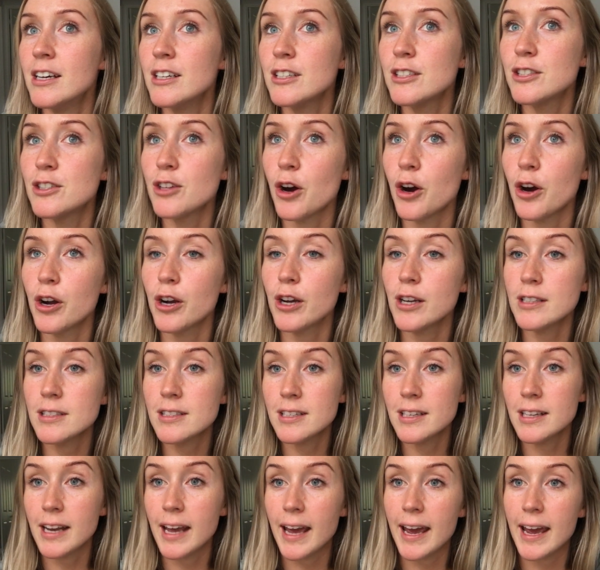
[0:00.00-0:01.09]
So
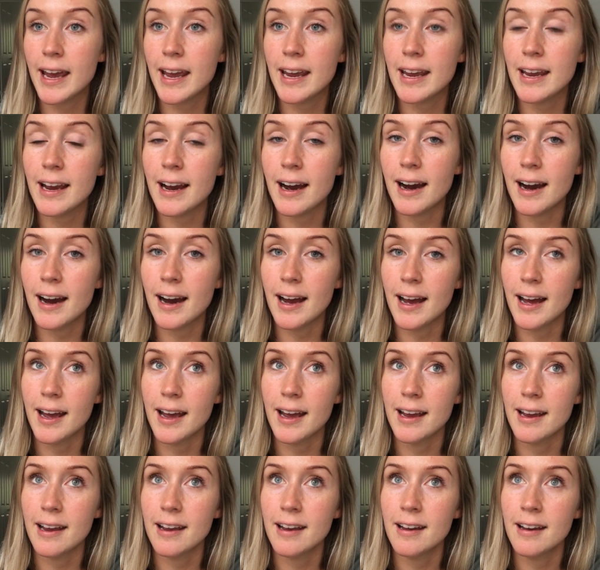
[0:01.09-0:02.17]
today
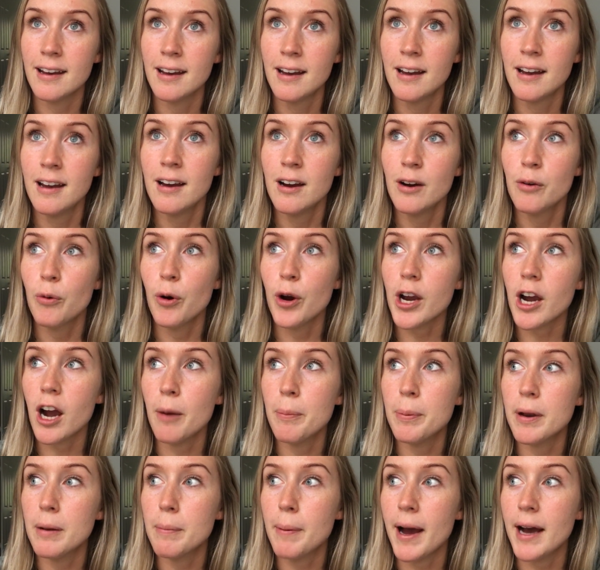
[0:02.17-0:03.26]
I woke
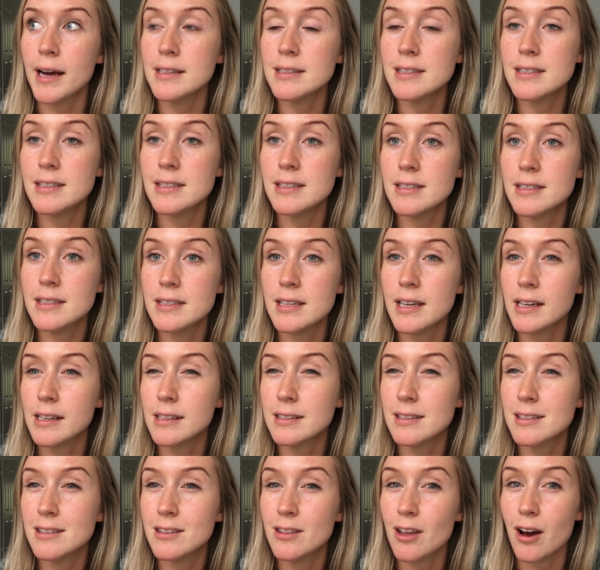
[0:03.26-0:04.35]
up at about
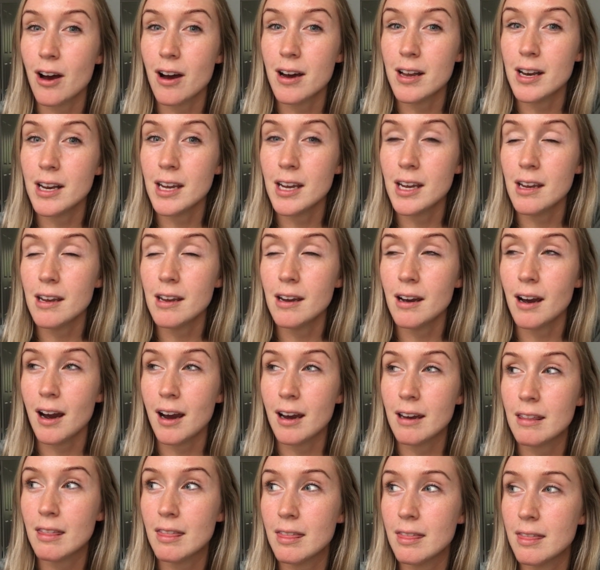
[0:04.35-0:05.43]
6:30,
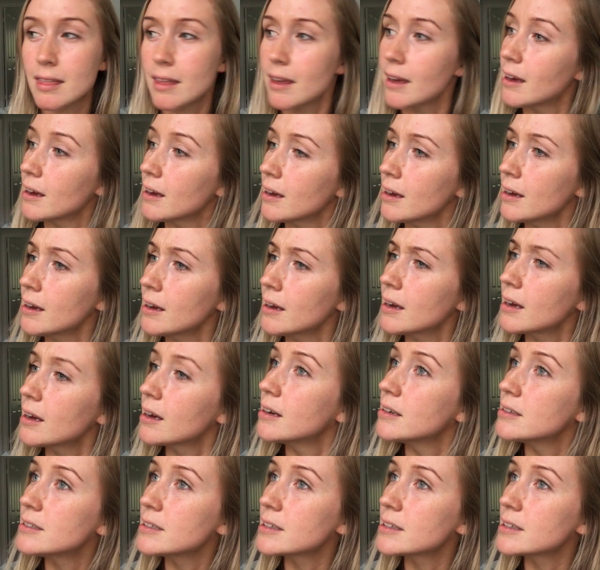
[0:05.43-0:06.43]
I think,